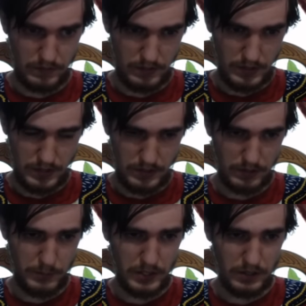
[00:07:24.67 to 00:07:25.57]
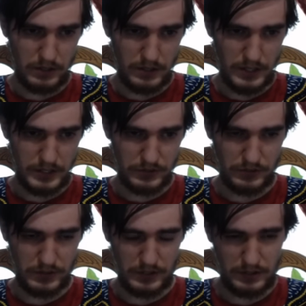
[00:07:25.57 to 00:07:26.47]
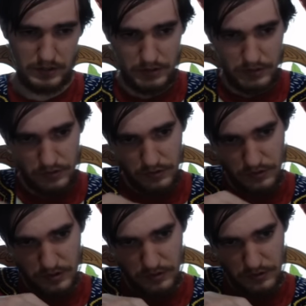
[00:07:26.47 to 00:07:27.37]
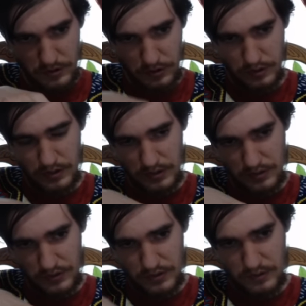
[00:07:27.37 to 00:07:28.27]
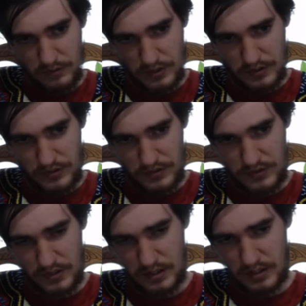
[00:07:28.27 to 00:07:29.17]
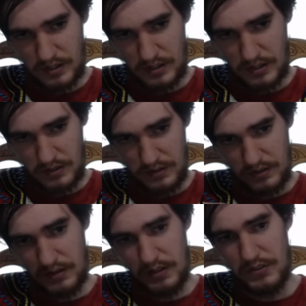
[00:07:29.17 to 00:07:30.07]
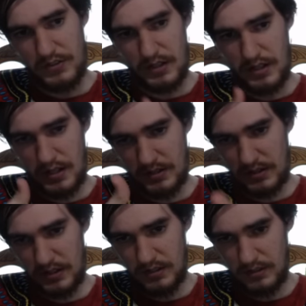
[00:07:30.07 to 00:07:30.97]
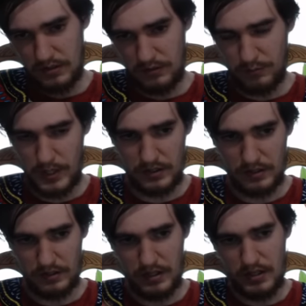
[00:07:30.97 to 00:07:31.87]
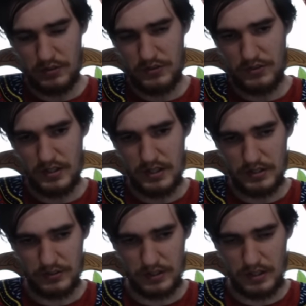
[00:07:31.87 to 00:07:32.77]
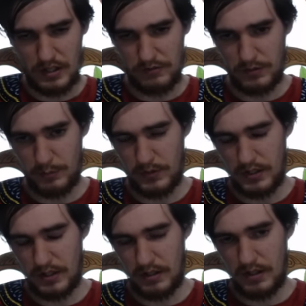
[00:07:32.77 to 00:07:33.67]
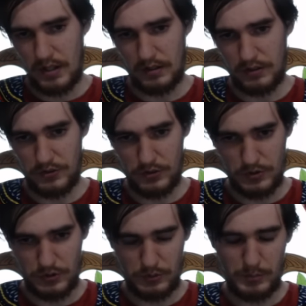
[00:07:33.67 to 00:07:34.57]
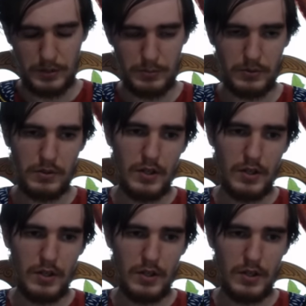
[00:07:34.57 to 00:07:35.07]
the Ndebele actually took some of this this idea of painting the houses. They actually got from the Lesotho people,